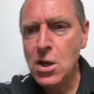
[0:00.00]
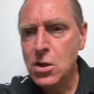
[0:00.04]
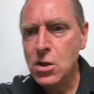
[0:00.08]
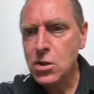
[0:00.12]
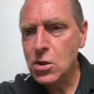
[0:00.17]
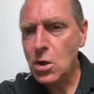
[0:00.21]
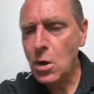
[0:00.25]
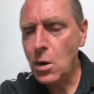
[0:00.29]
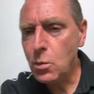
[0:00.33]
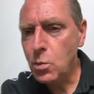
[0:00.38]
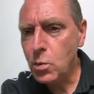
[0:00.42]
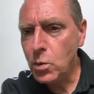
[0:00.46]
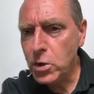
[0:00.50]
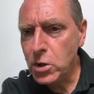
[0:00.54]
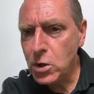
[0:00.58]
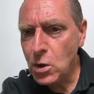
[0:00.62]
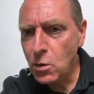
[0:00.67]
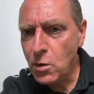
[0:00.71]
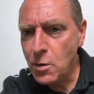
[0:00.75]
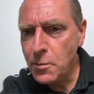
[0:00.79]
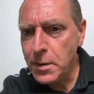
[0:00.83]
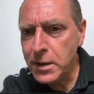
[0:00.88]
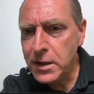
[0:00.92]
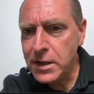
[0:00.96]
So, you know,
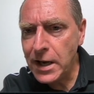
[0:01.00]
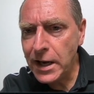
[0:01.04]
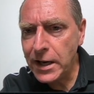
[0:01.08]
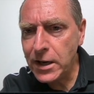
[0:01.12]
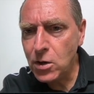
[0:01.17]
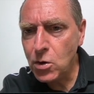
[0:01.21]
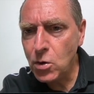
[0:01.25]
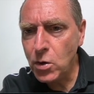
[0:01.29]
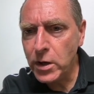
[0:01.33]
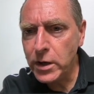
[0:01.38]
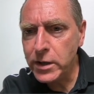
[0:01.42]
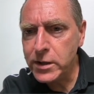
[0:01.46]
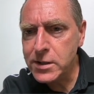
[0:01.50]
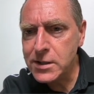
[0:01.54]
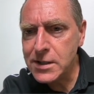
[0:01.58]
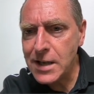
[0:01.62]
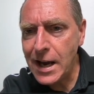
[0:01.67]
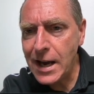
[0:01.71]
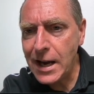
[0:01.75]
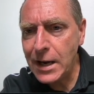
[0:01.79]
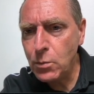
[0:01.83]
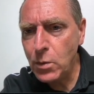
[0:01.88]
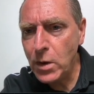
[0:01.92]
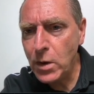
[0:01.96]
we've been kind of going
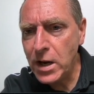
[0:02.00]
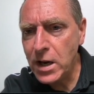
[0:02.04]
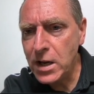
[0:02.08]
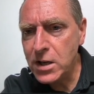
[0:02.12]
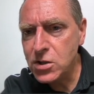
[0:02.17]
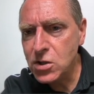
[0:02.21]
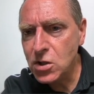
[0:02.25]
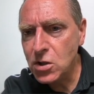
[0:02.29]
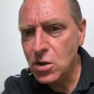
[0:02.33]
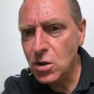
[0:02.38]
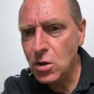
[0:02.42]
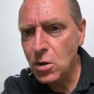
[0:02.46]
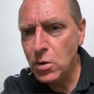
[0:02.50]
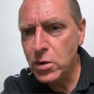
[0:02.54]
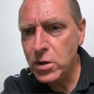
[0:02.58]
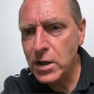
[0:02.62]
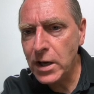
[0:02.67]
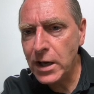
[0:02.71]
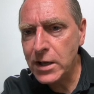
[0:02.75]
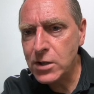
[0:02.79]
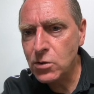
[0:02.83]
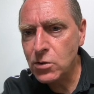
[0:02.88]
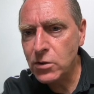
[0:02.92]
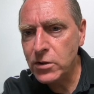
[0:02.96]
sideways, you know, you
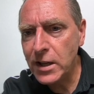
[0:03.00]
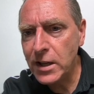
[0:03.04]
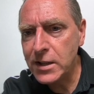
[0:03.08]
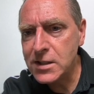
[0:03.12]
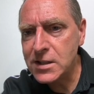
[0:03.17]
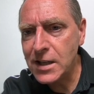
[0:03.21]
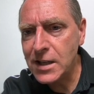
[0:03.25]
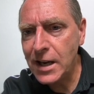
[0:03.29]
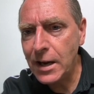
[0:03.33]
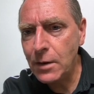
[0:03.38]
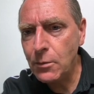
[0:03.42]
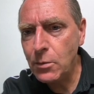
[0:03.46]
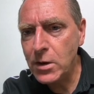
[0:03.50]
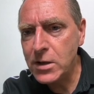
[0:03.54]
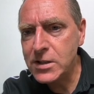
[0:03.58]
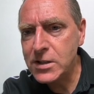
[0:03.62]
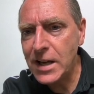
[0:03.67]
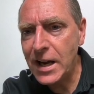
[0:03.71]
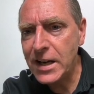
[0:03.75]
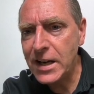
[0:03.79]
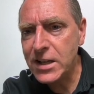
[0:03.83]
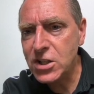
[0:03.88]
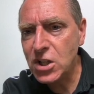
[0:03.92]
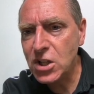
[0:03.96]
guys are in that sideways
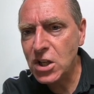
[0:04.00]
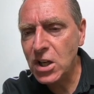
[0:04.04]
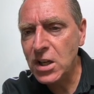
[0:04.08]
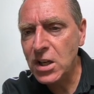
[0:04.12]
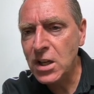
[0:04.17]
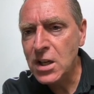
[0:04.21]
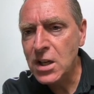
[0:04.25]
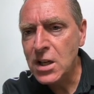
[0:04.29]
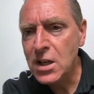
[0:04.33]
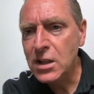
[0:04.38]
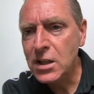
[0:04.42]
action.